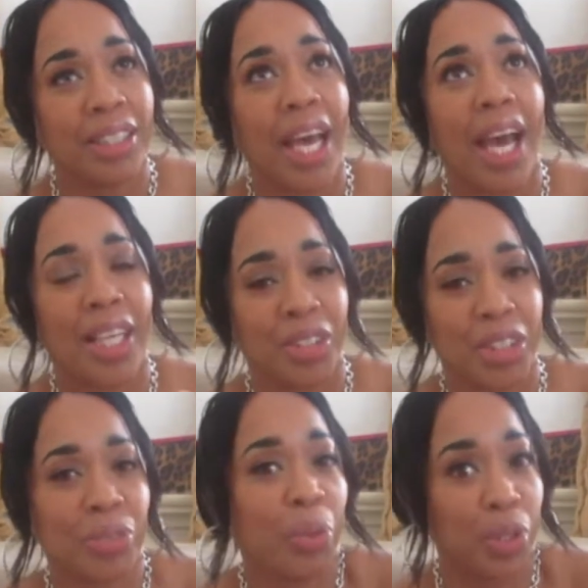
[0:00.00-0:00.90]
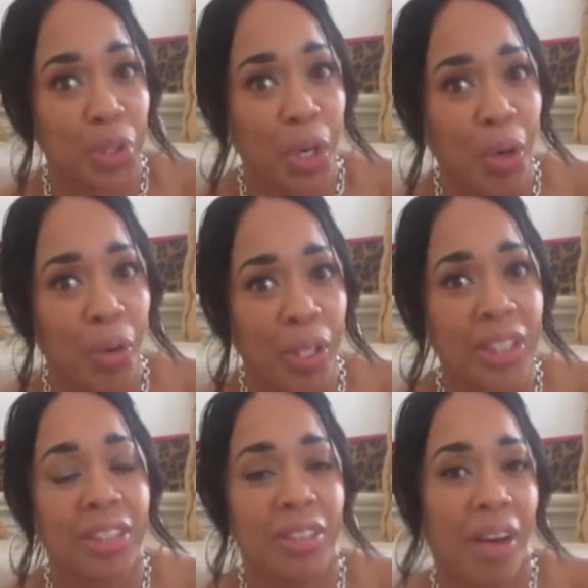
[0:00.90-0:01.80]
address, where to go,
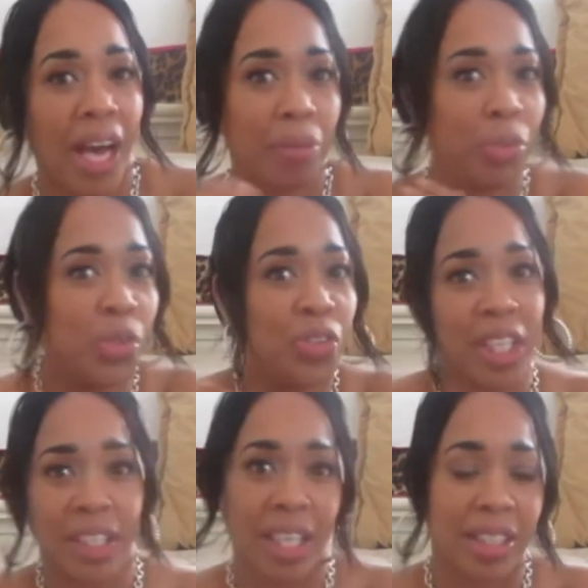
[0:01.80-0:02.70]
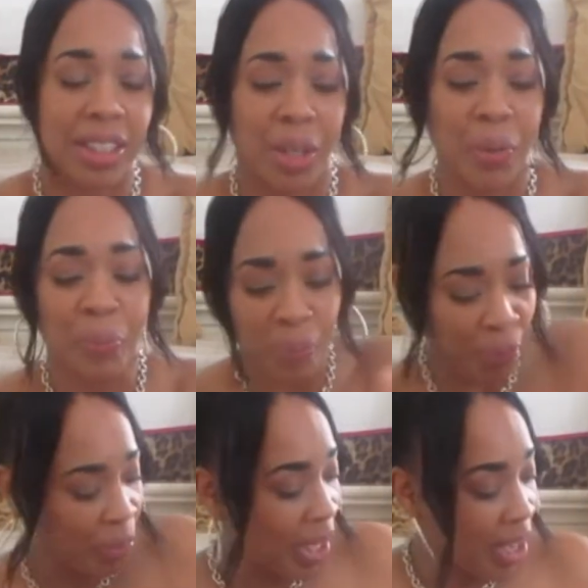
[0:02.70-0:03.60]
and you know how to move in Atlanta. So
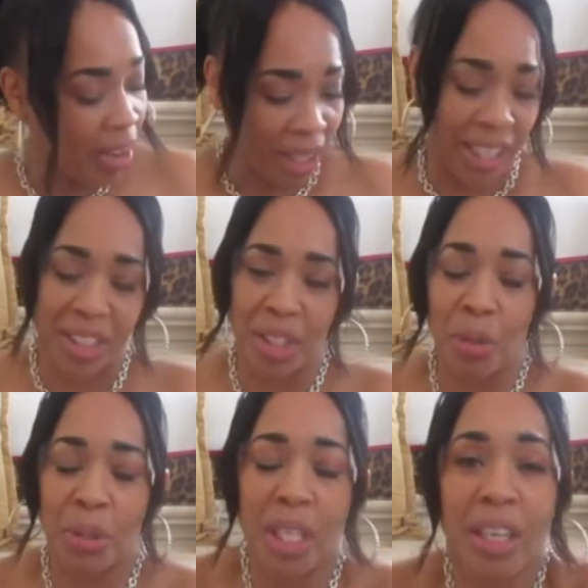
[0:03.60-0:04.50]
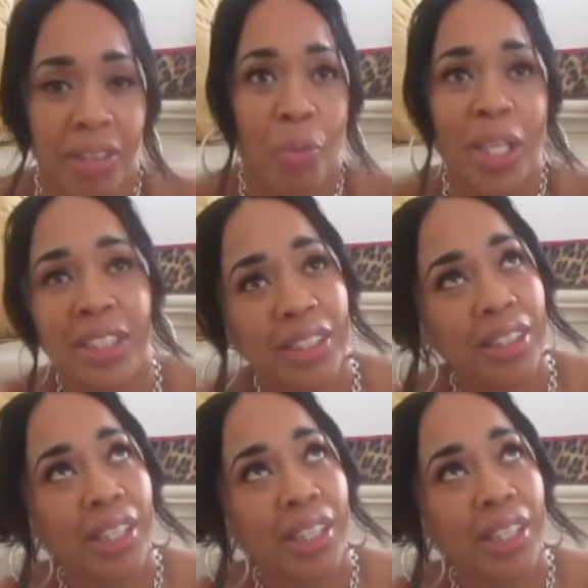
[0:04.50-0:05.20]
okay, so the Westin